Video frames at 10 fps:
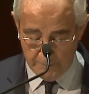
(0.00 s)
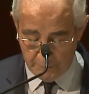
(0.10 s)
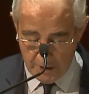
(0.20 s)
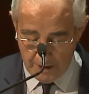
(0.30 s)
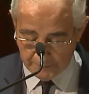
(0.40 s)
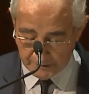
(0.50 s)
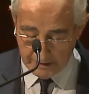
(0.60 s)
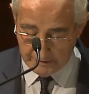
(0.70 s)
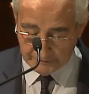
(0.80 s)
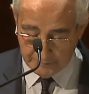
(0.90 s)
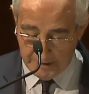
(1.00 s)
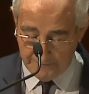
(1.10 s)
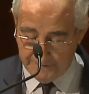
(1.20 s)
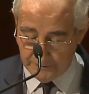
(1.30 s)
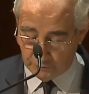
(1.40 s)
perhaps ask my
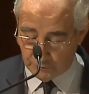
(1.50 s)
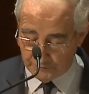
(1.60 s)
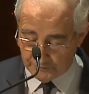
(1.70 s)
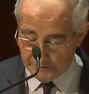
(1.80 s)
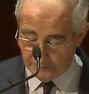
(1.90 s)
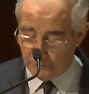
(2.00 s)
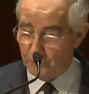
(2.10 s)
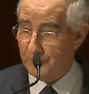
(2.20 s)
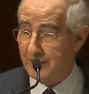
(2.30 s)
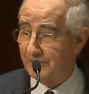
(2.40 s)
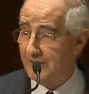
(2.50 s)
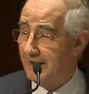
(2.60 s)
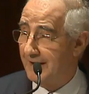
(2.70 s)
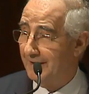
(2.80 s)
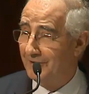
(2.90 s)
fellow trustees to raise
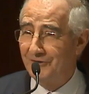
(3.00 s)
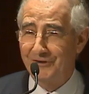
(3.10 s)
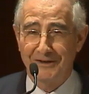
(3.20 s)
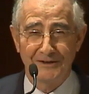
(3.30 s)
their hands